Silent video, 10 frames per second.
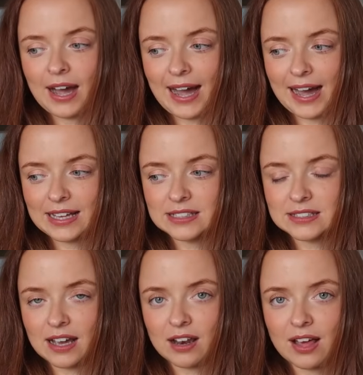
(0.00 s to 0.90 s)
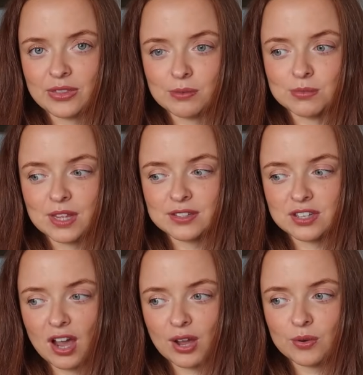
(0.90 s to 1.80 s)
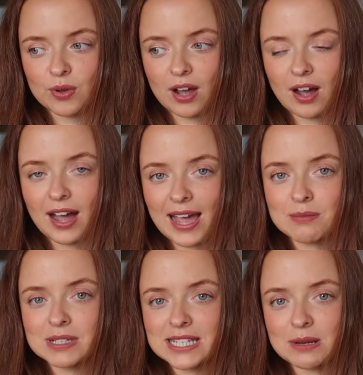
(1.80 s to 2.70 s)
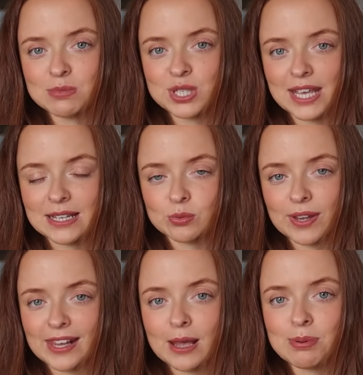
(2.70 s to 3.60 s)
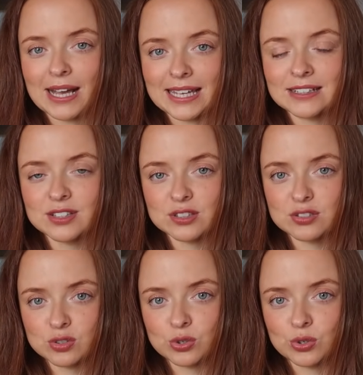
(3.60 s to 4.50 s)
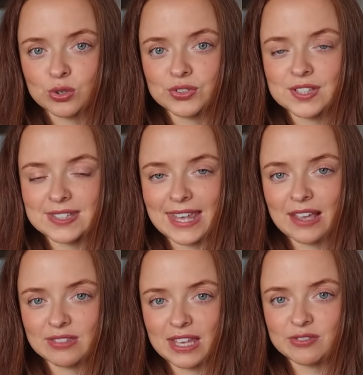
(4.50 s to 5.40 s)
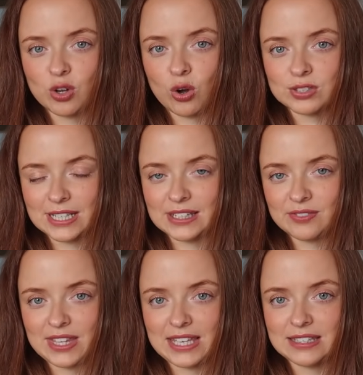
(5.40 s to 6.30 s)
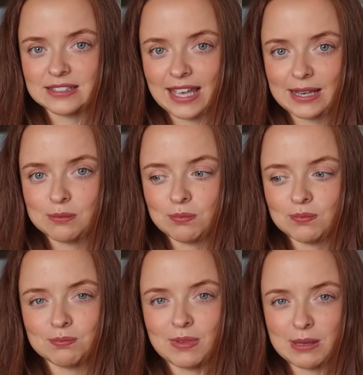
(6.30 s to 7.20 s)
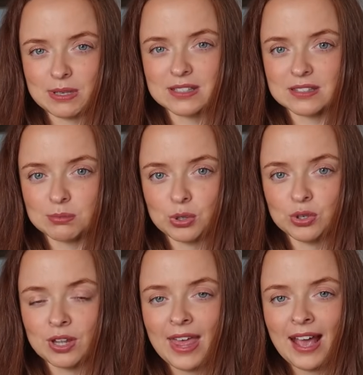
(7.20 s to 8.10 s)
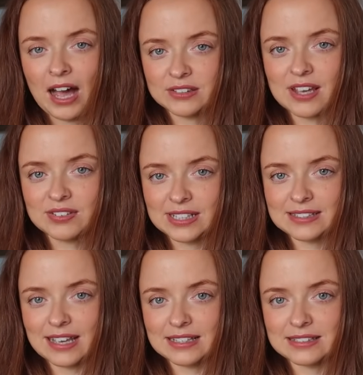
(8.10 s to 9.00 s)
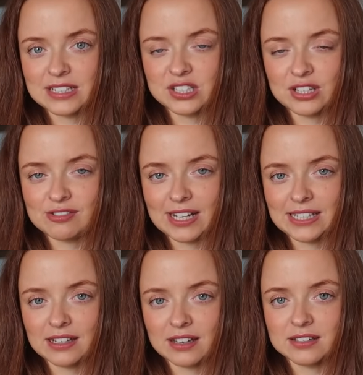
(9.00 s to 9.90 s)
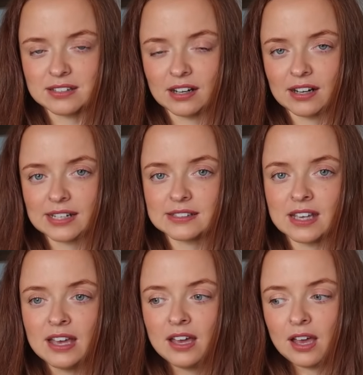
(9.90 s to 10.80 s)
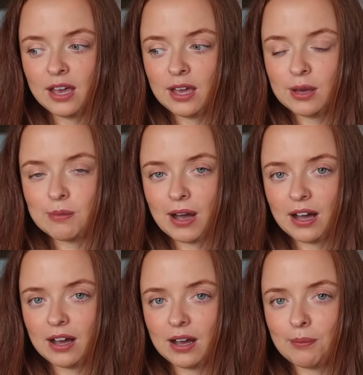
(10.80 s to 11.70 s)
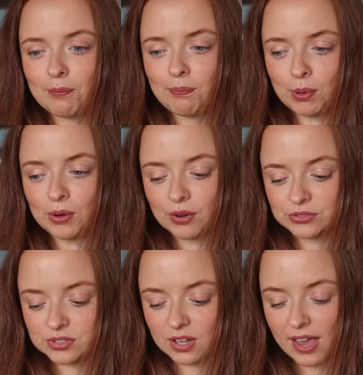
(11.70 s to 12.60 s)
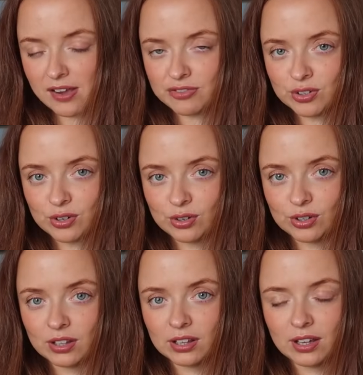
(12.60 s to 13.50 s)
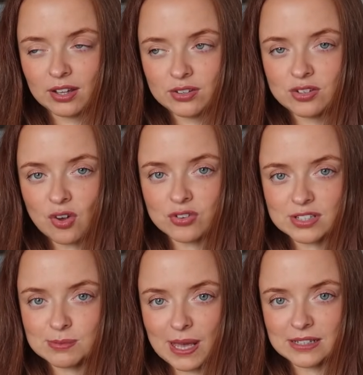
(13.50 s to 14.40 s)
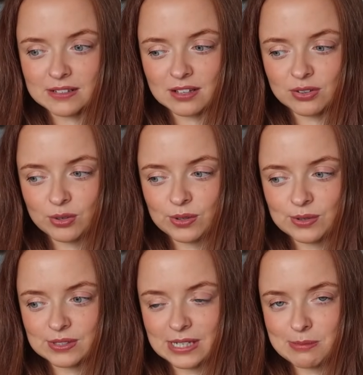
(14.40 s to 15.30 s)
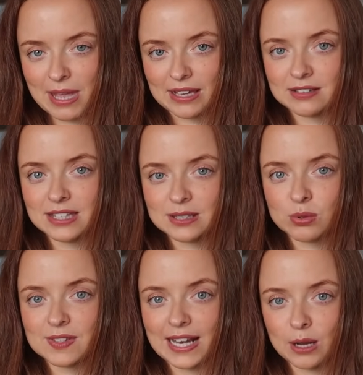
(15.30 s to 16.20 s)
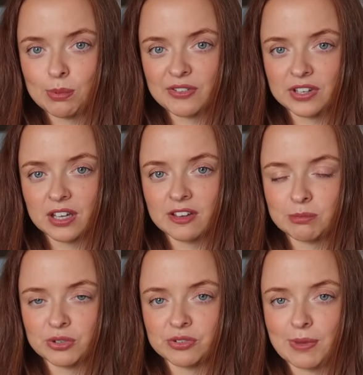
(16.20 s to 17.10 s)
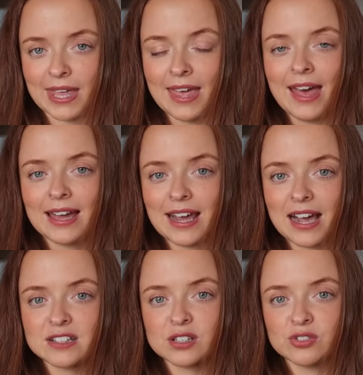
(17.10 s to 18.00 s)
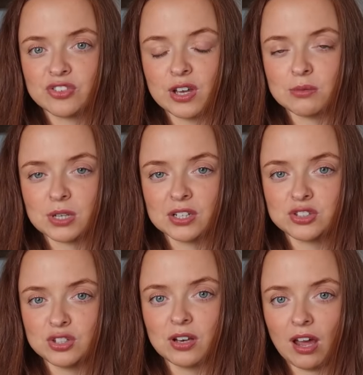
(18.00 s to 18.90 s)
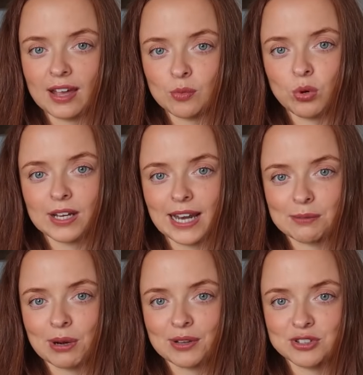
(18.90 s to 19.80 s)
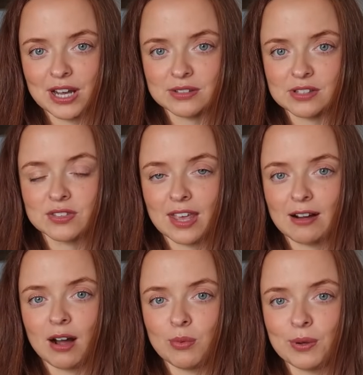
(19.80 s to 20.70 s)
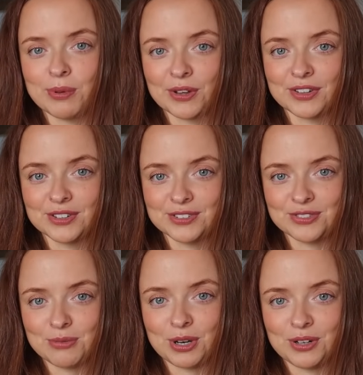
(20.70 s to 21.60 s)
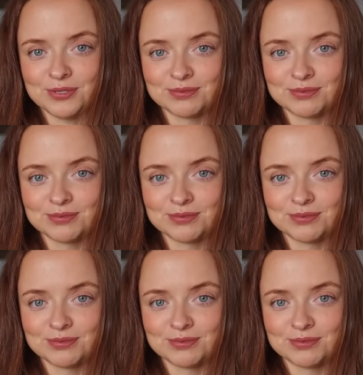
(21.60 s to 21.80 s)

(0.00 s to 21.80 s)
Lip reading: And I like them. So I am tempted when I go back into the store to see if they've got any of these in maybe a small. I definitely say stick to your regular size. But overall, not as bad as I thought there was going to be, because this was a little bit of a curveball for me, and it has confirmed I do like wide leg brown trousers, so I will be on the hunt for more.